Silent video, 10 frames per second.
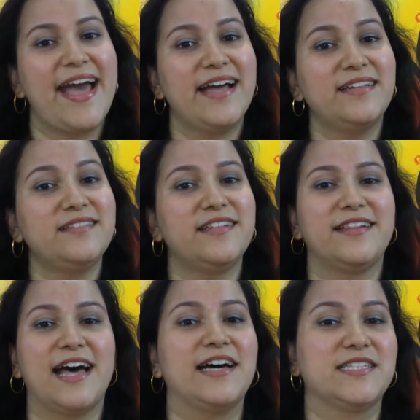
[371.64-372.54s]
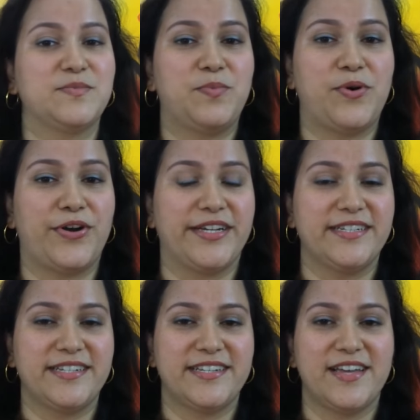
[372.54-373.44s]
And the last
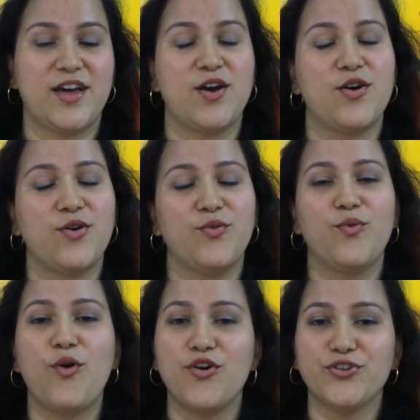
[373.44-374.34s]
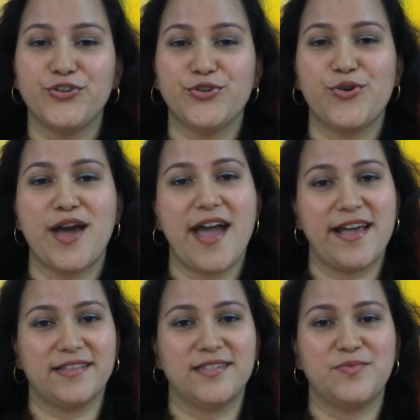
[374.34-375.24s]
point, wash your
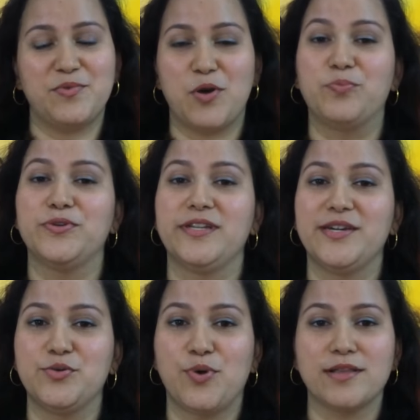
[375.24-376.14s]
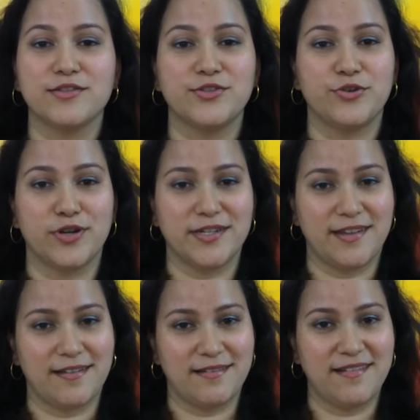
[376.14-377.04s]
hands properly once you're
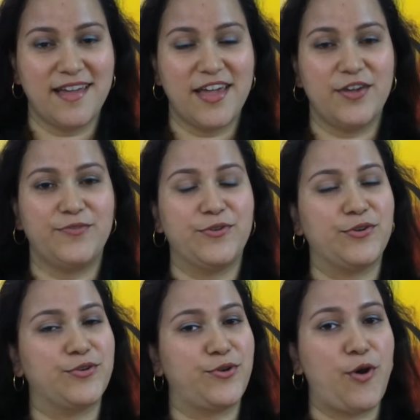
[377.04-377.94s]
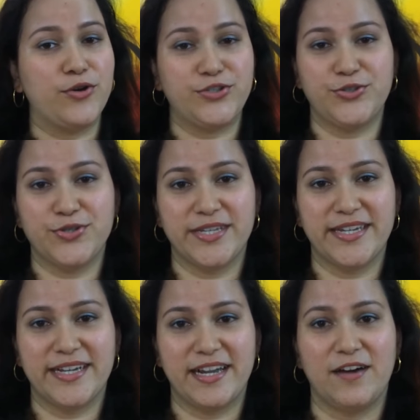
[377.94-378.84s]
done. If you're not
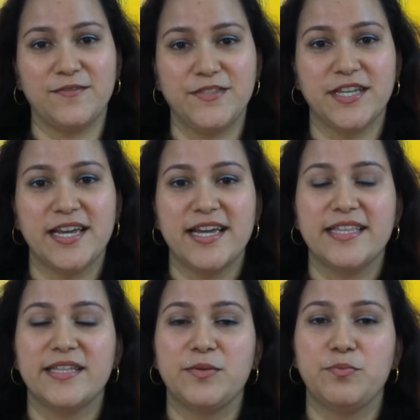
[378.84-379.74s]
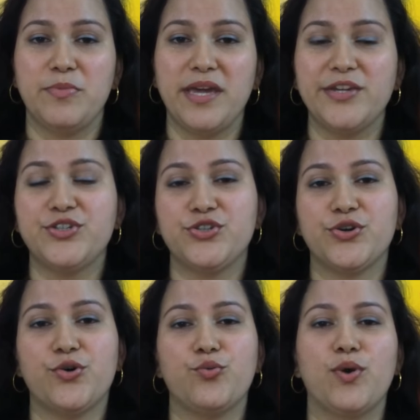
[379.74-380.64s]
using gloves, then make
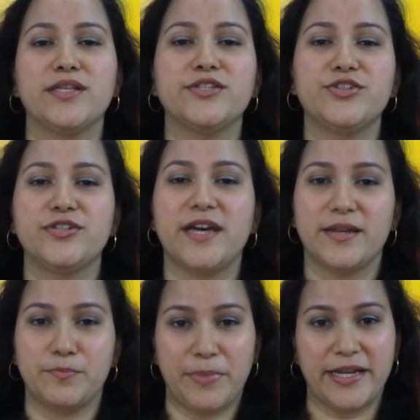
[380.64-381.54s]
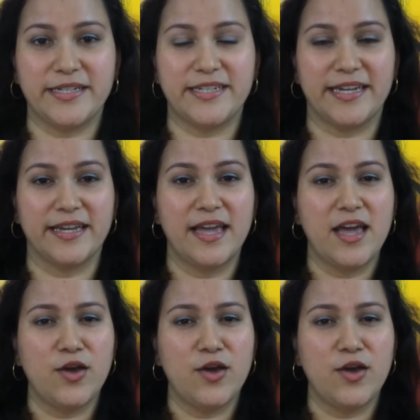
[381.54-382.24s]
sure once you're done painting.